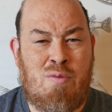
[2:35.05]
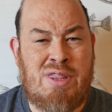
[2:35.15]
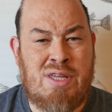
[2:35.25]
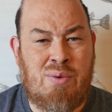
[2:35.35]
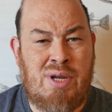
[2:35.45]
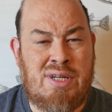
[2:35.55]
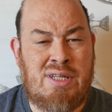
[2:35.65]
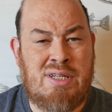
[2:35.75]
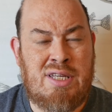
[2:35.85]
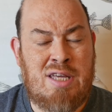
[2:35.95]
I think when I
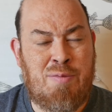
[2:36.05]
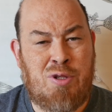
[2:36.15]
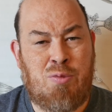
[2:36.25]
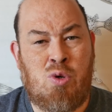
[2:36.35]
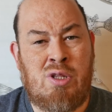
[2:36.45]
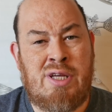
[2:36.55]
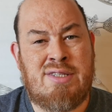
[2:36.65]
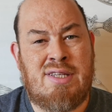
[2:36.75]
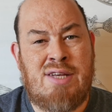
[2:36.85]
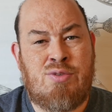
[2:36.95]
did Keep on the
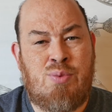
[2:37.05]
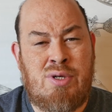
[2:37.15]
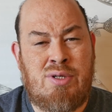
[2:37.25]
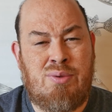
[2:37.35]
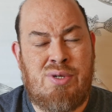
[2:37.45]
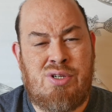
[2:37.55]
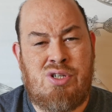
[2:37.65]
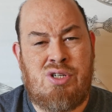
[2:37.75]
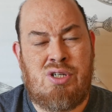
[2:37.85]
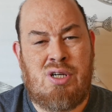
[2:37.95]
Borderlands last one,
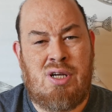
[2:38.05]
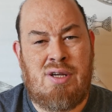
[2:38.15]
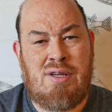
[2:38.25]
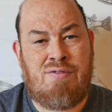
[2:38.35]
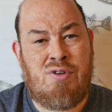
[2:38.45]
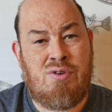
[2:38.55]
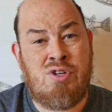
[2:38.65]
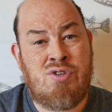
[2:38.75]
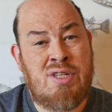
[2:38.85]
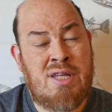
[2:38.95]
which uh, if you're
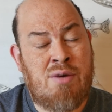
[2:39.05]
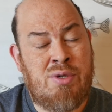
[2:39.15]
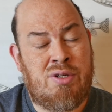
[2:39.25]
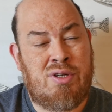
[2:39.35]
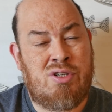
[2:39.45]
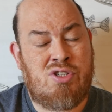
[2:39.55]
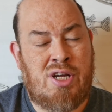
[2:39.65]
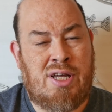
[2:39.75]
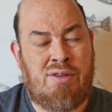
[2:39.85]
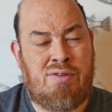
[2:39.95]
interested in that one, you can
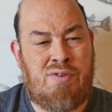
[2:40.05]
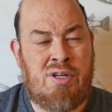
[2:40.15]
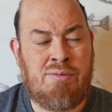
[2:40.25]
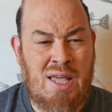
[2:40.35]
check out the video.